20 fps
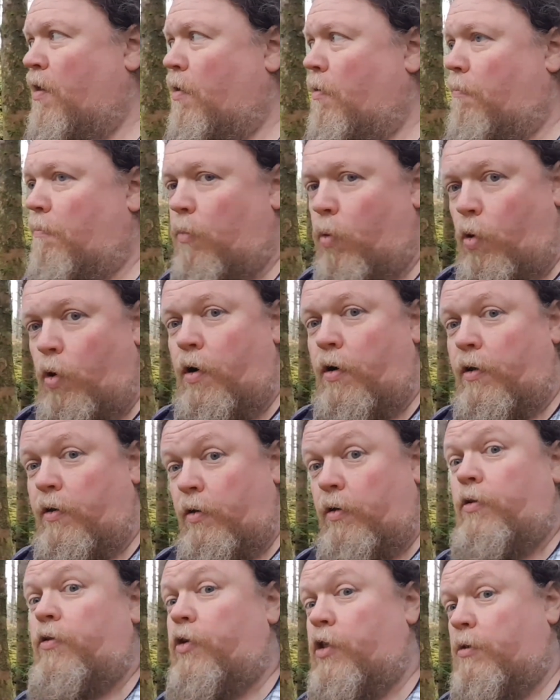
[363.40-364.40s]
more
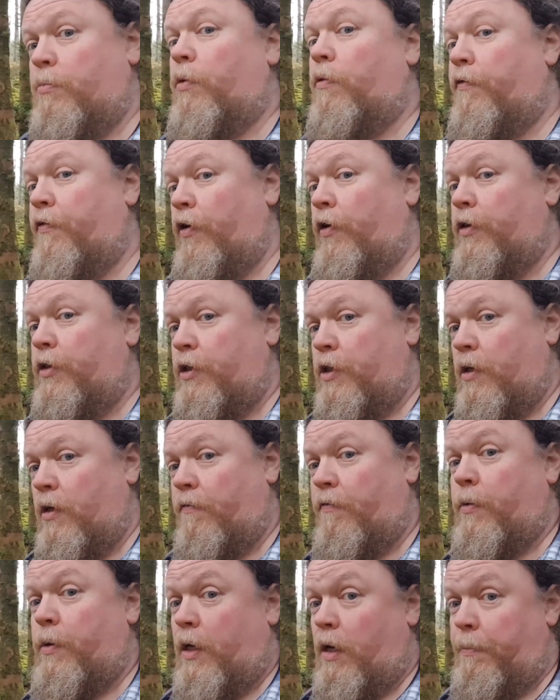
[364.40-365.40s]
good usable footage
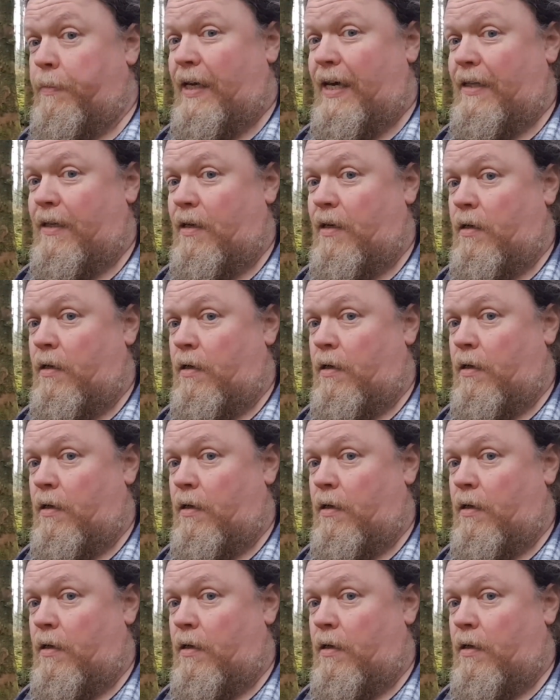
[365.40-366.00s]
when you come to editing.